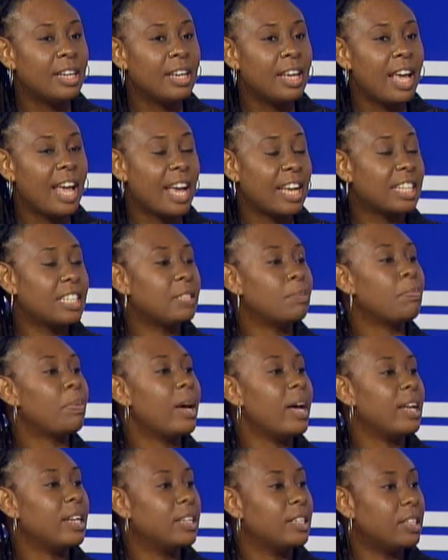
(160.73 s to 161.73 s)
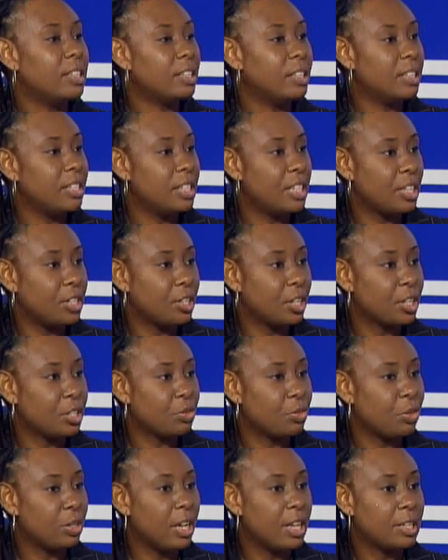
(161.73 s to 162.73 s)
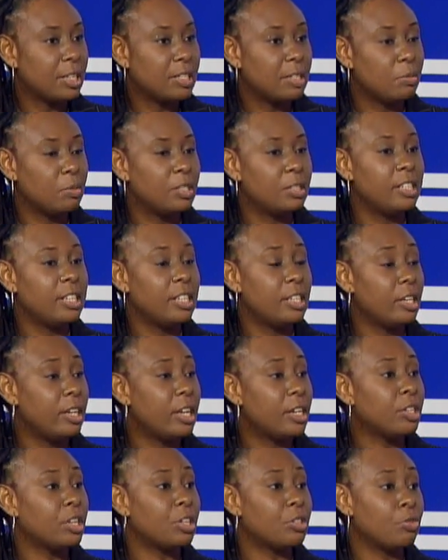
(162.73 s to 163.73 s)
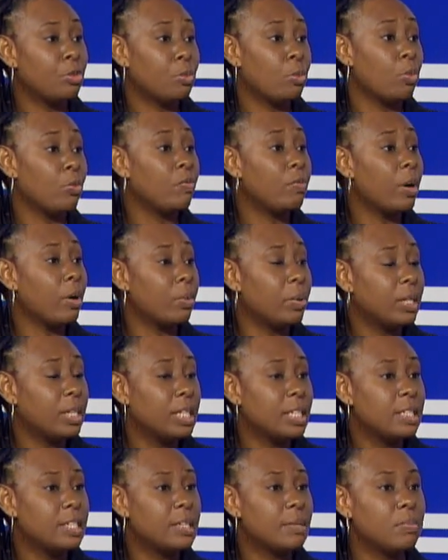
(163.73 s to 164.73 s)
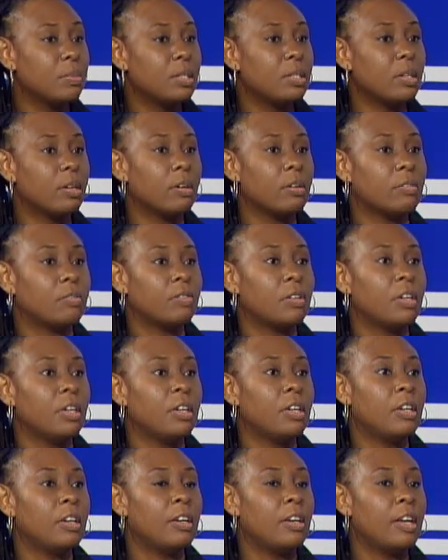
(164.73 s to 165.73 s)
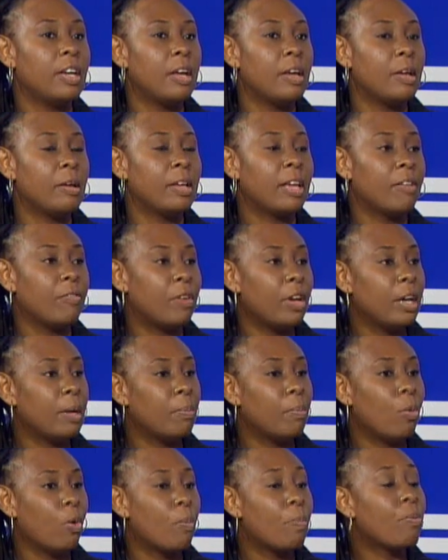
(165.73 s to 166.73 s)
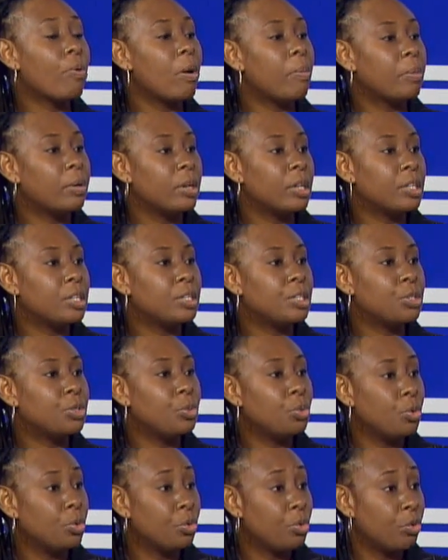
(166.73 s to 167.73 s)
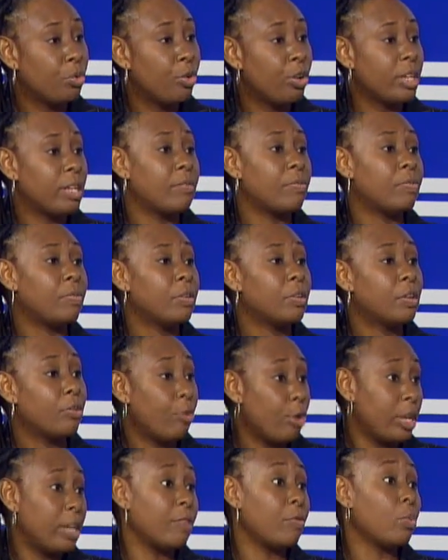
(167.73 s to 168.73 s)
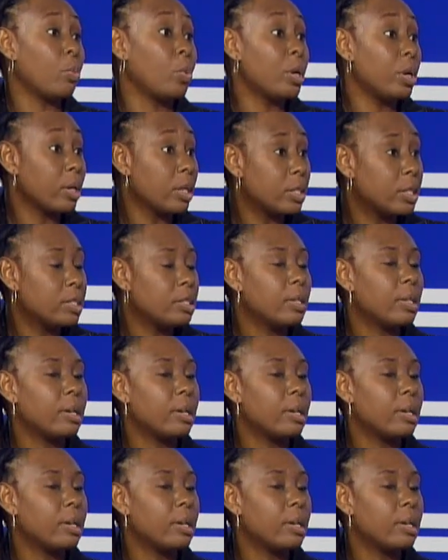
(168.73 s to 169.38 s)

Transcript: expand the industry and see the industry move forward in terms of giving more prominence to creative works.